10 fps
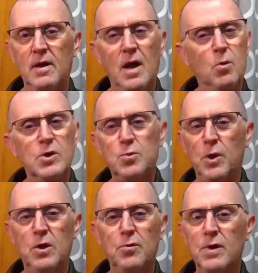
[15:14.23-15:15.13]
I wish we
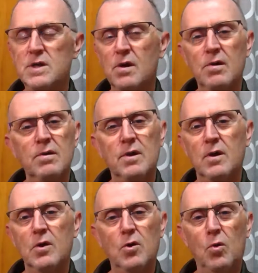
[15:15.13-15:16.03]
could return to the
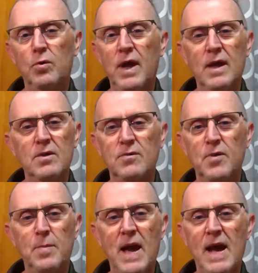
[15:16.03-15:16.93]
good old days of the
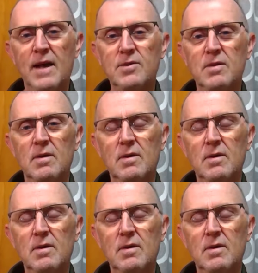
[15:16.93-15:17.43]
past.